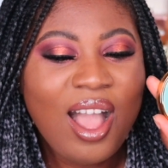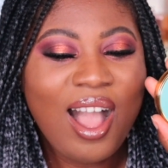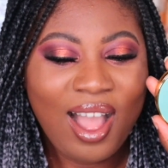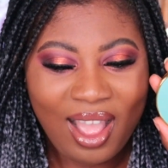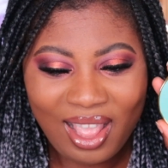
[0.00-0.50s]

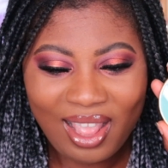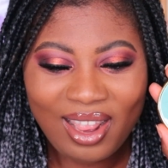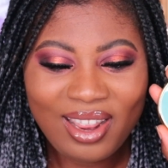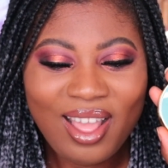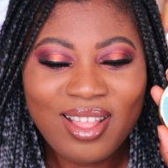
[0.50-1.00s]

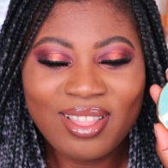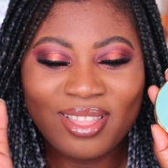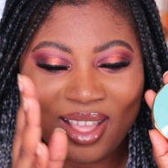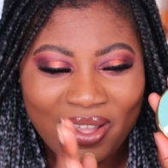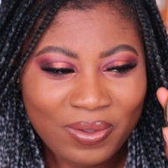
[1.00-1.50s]
I
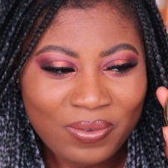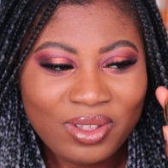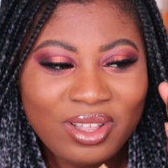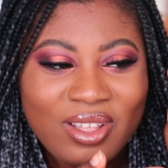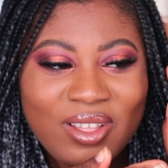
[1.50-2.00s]

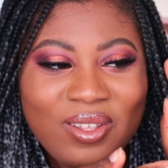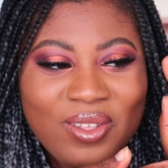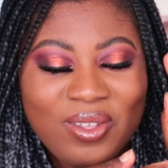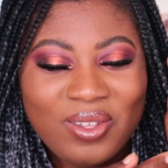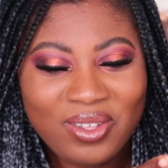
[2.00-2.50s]
love
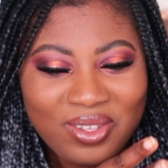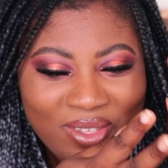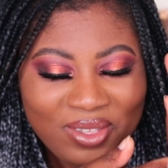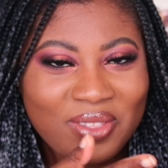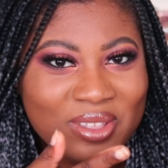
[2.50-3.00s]

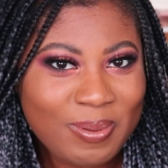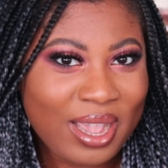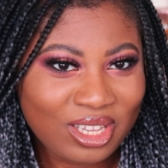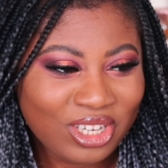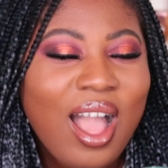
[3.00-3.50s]
this
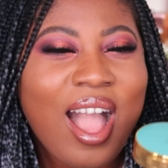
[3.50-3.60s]
packaging.